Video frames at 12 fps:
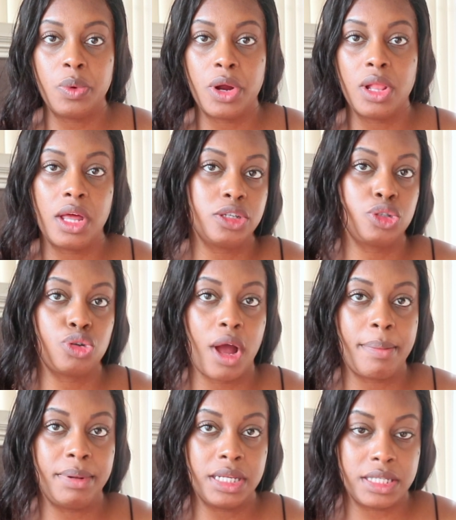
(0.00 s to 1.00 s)
wear a lot of
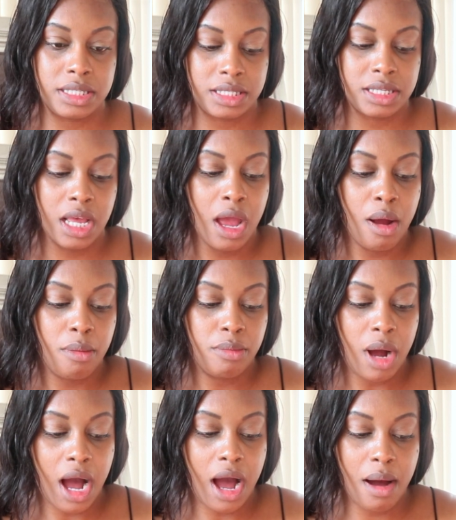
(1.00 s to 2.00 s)
strapless
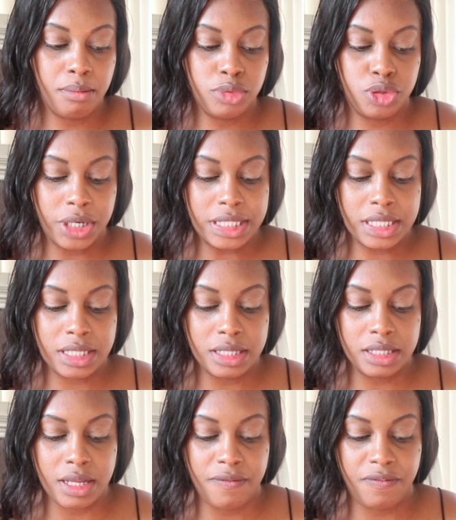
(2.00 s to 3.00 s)
dresses
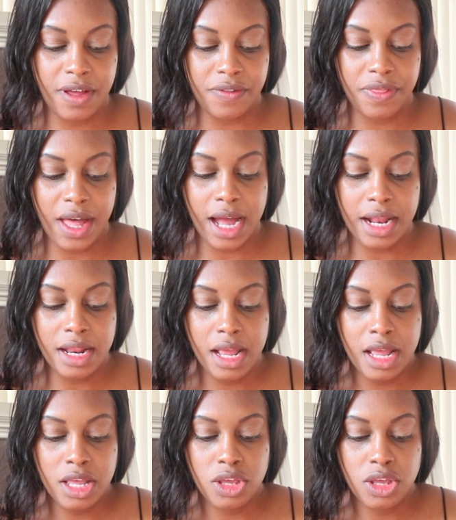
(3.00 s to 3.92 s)
and stuff like that.